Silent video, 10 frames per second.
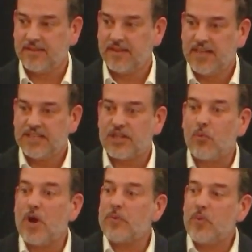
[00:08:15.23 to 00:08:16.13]
So
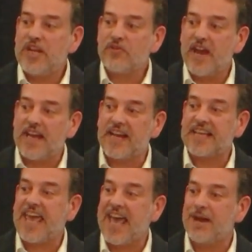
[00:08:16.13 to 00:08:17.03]
when we ran a
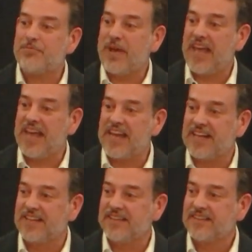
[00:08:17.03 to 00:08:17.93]

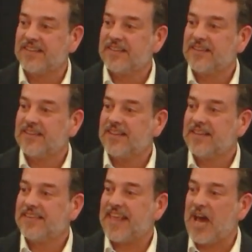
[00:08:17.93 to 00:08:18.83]
campaign
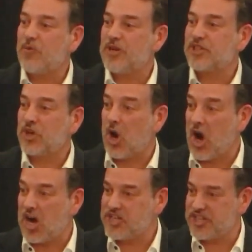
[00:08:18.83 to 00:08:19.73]
that was
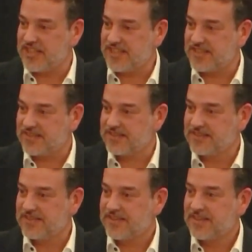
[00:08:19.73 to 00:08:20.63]
cautious,
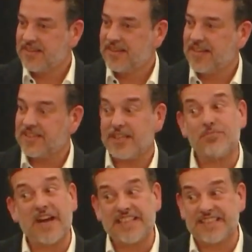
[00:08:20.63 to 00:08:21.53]
some
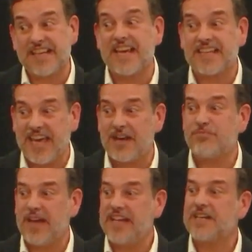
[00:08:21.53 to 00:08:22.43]
might say a
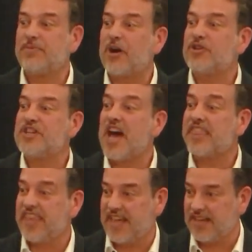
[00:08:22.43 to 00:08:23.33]
campaign about
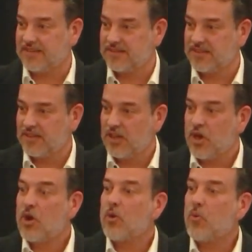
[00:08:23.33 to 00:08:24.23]
nothing,
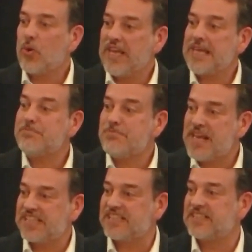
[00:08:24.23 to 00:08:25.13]
we
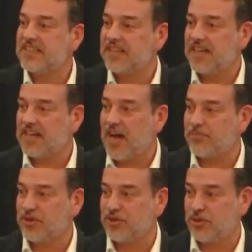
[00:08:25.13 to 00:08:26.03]
missed an
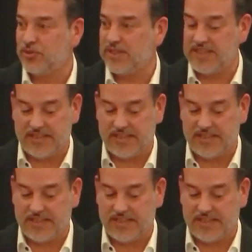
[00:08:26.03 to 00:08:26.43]
opportunity.